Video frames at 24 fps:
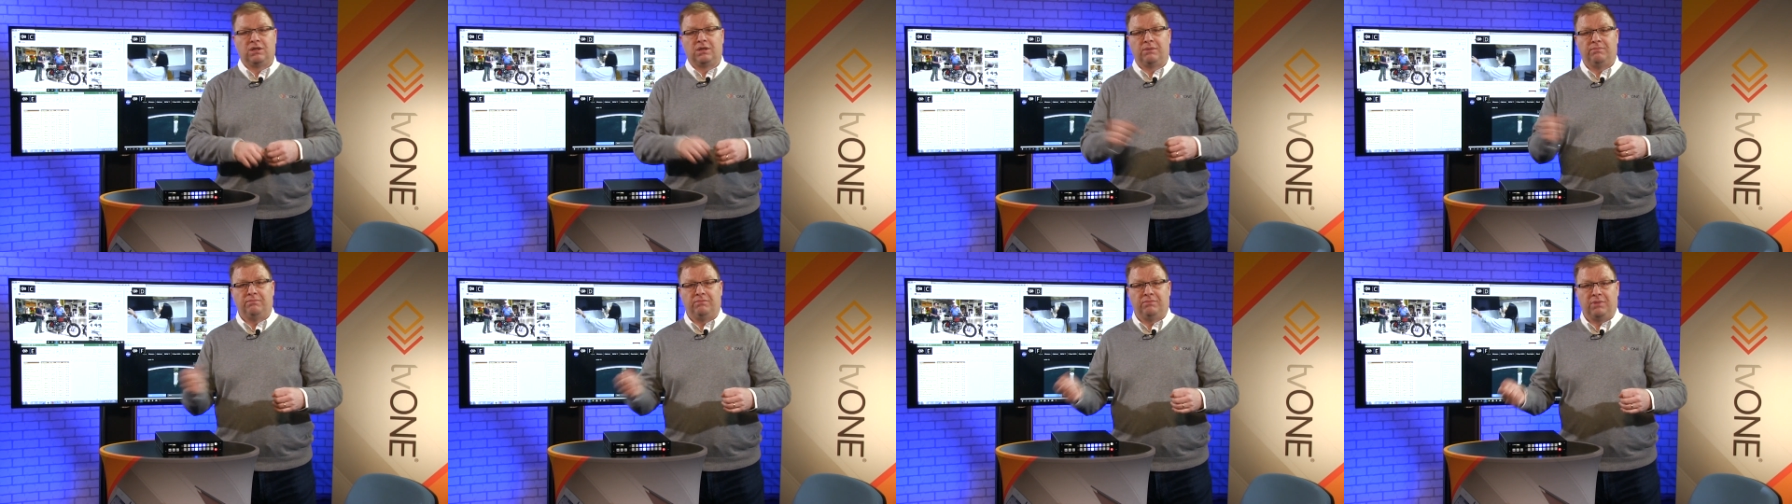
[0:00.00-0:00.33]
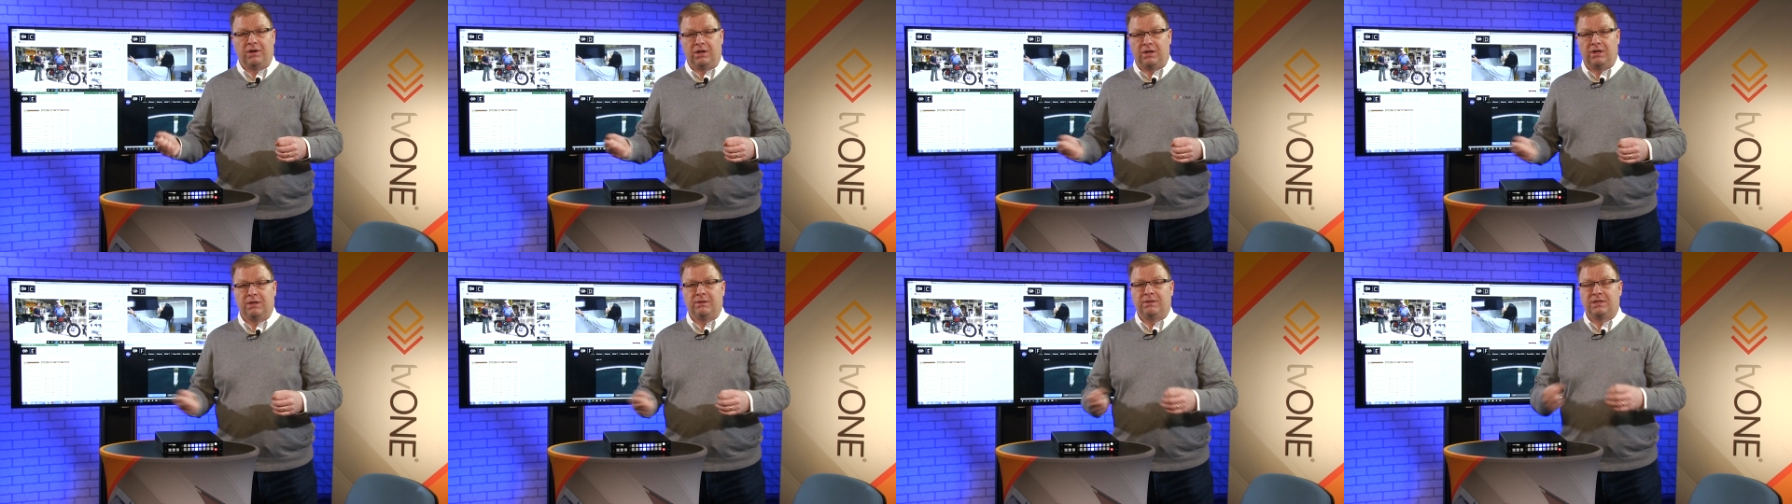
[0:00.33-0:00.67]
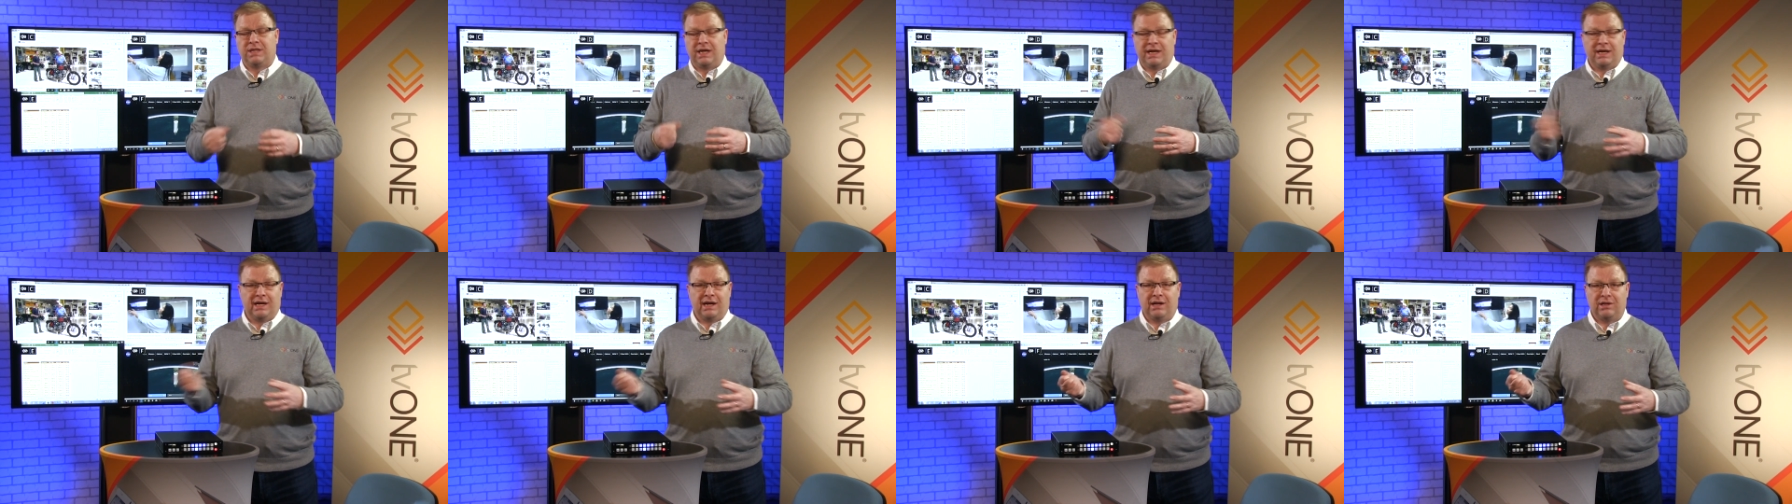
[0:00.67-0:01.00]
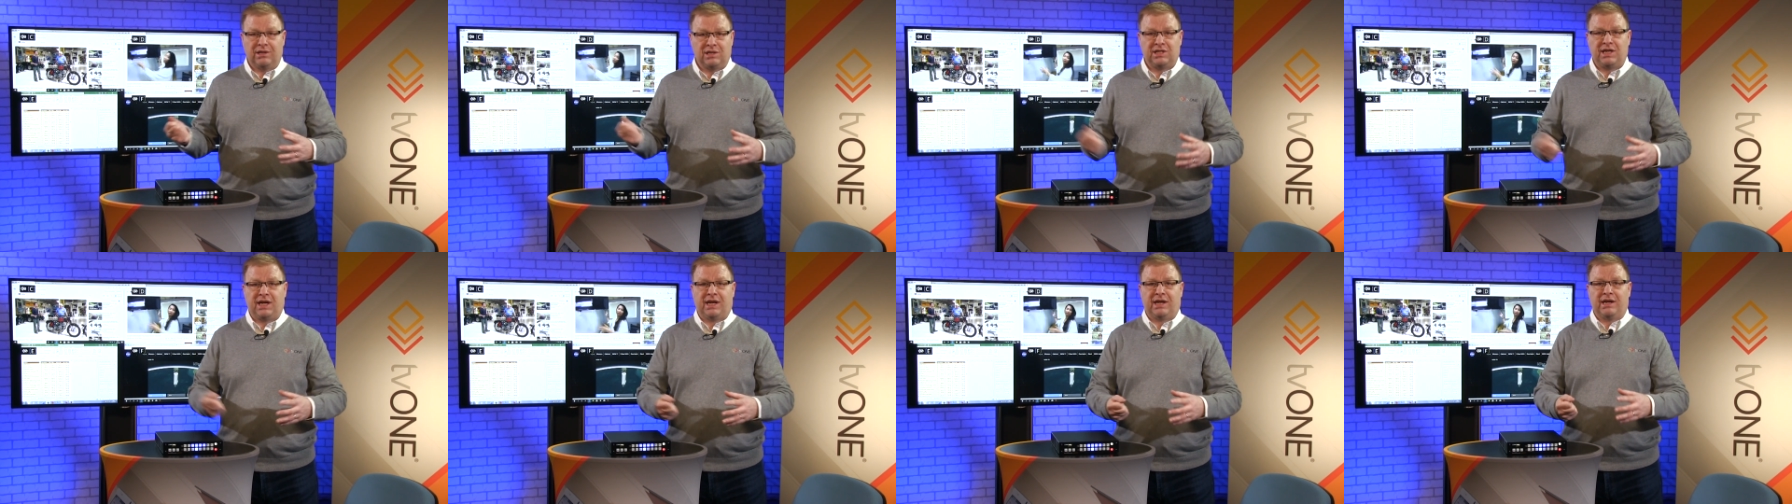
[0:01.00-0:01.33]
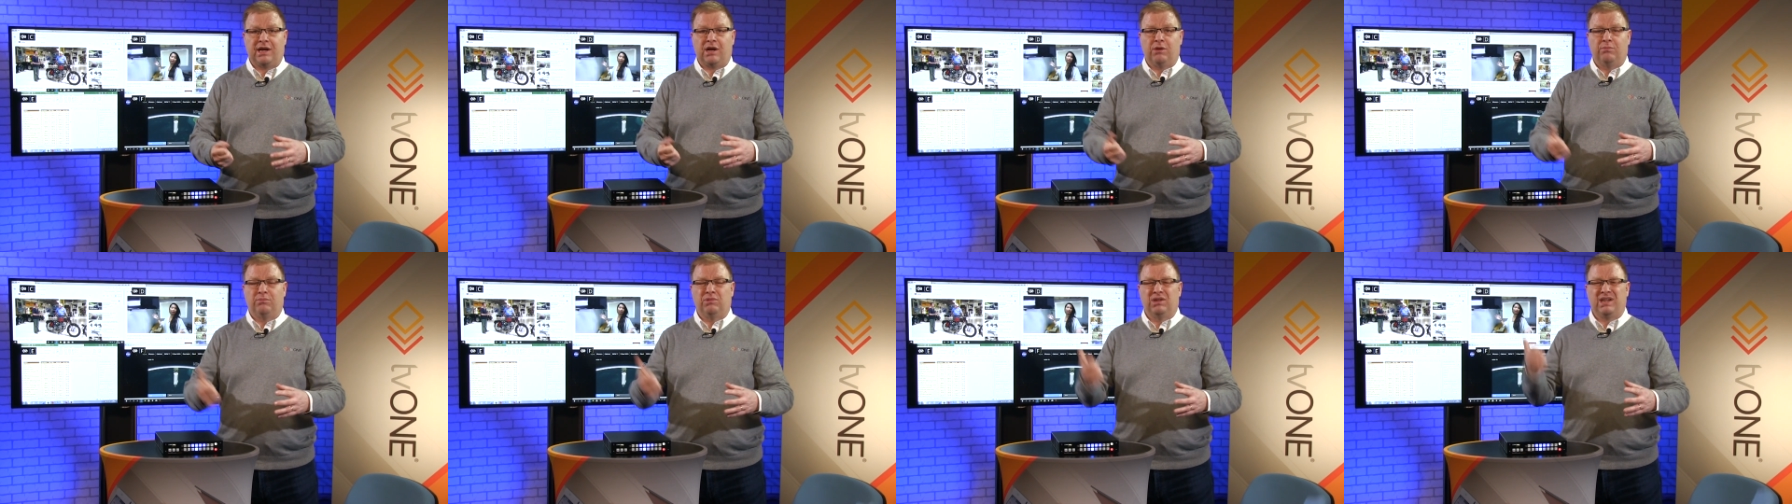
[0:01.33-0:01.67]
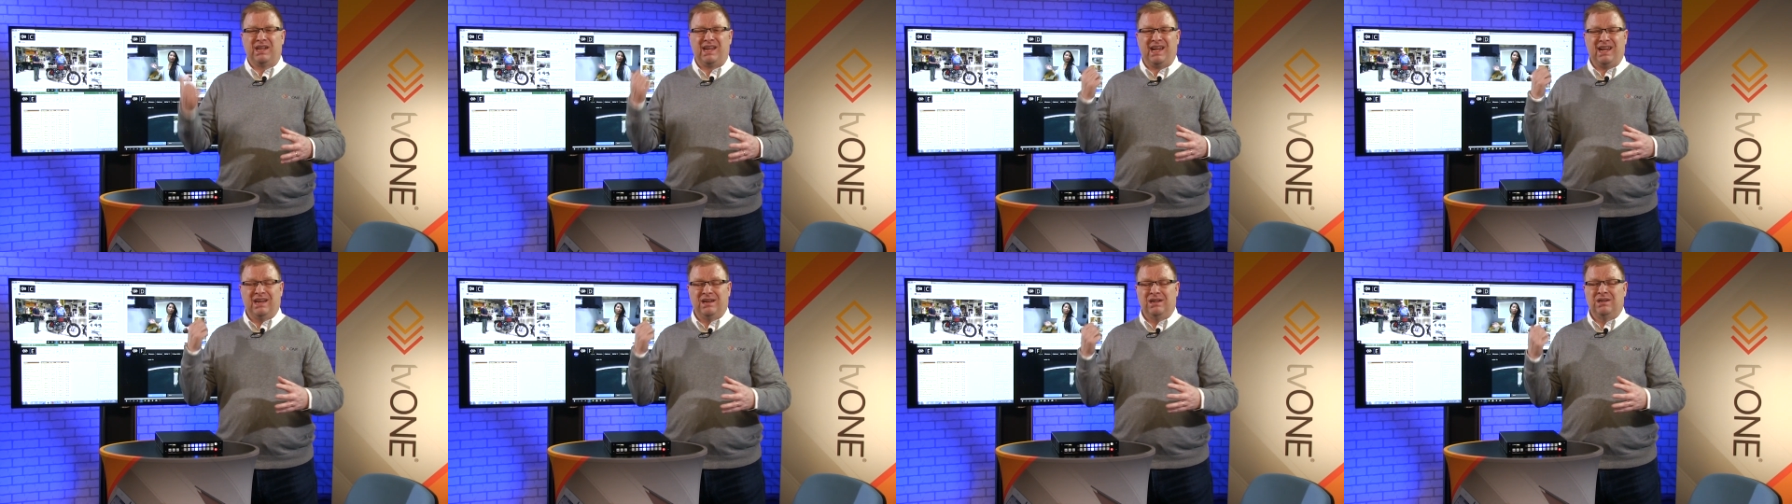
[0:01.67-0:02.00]
I could, I could take it out the second output
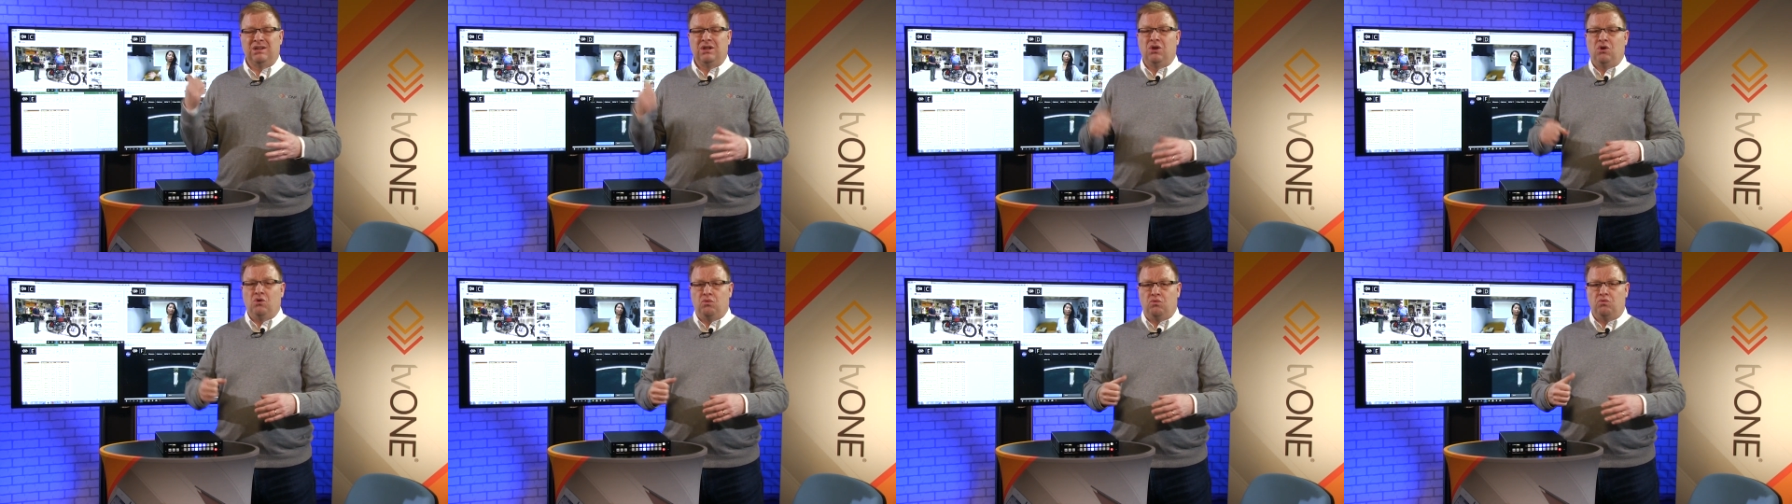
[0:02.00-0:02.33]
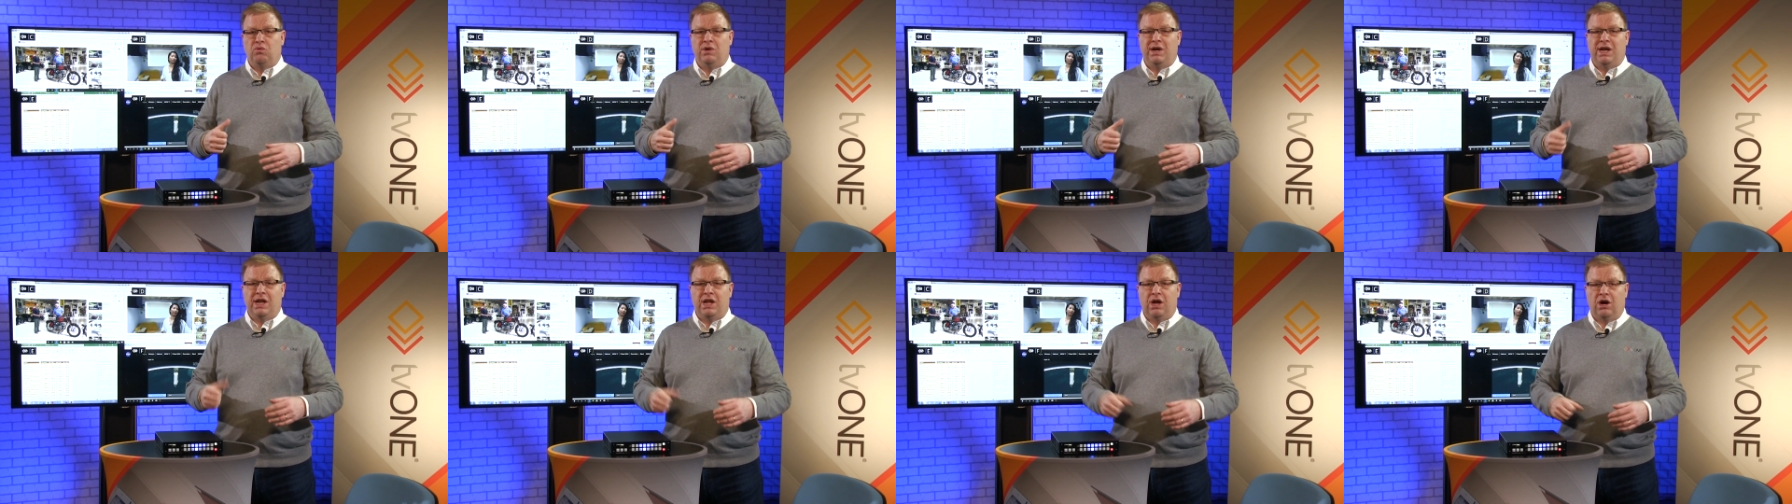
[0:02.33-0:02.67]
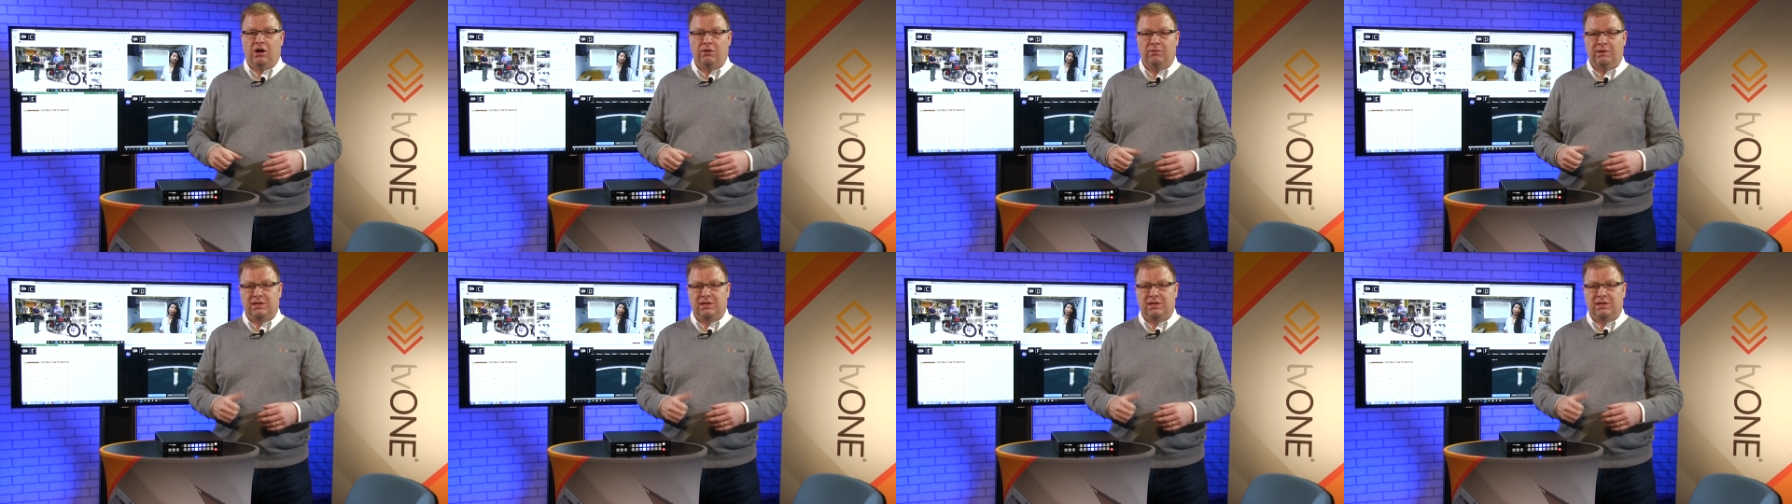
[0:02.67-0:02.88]
and get really high